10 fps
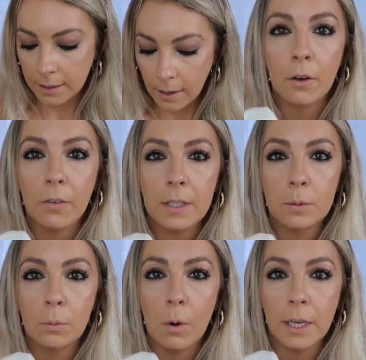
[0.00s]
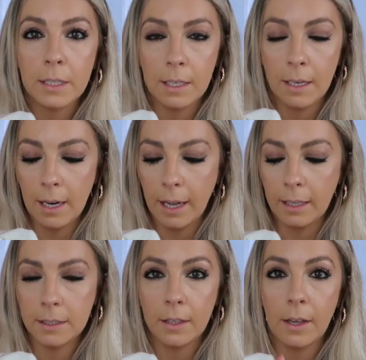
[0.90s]
I've got this white in a
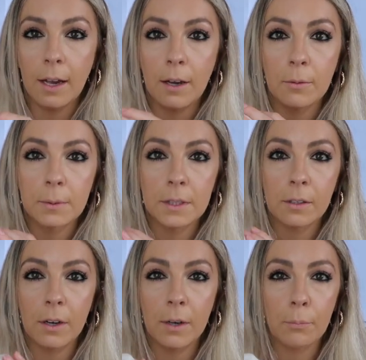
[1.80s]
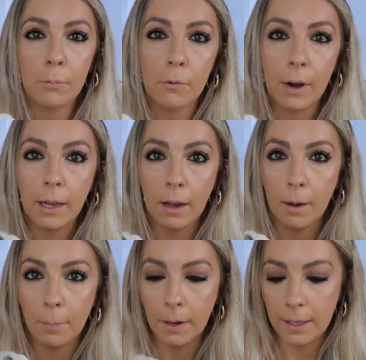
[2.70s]
layer, so that helps to kind of break it
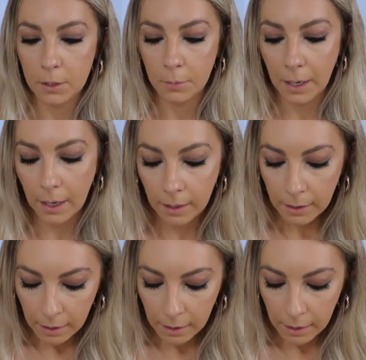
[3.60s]
up a little bit.